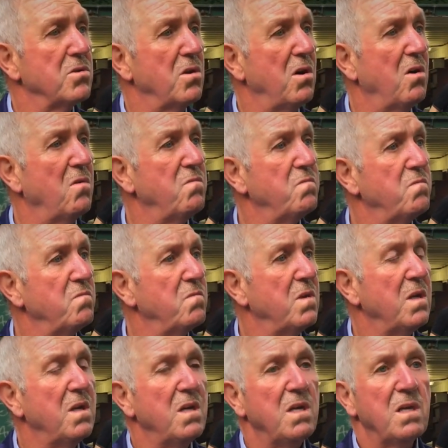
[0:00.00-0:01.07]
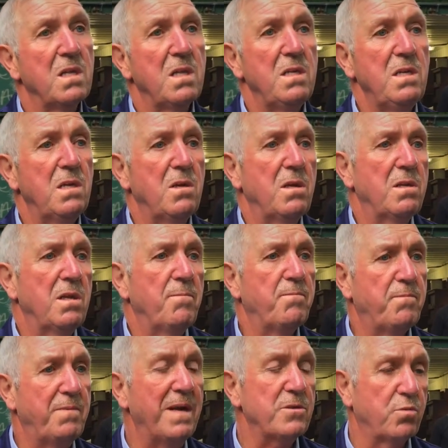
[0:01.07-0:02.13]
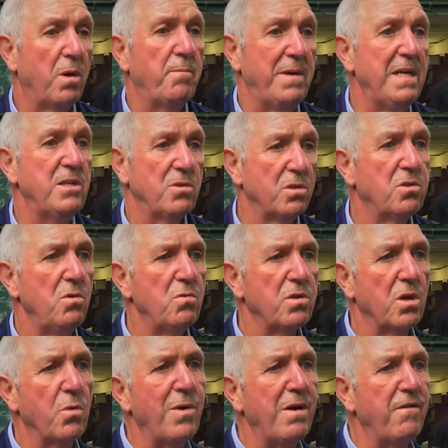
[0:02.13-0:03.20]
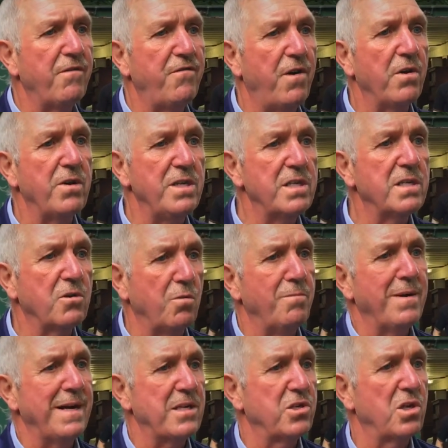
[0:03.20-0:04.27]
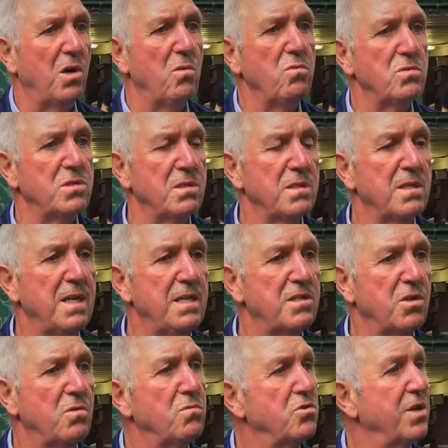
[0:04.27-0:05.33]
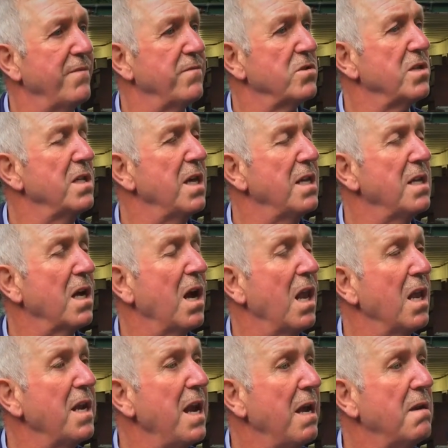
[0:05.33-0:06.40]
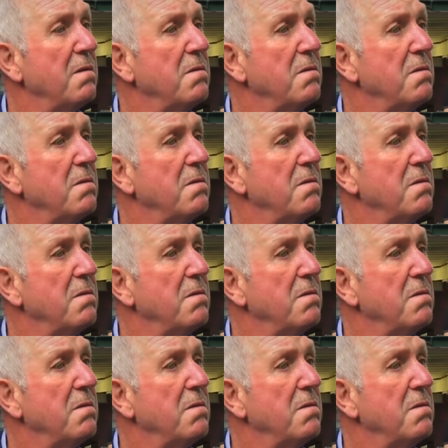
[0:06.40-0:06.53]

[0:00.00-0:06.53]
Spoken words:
So, you know, that's what bees will do. They go out of the forage, come back soaked, and it soon travels in the colony.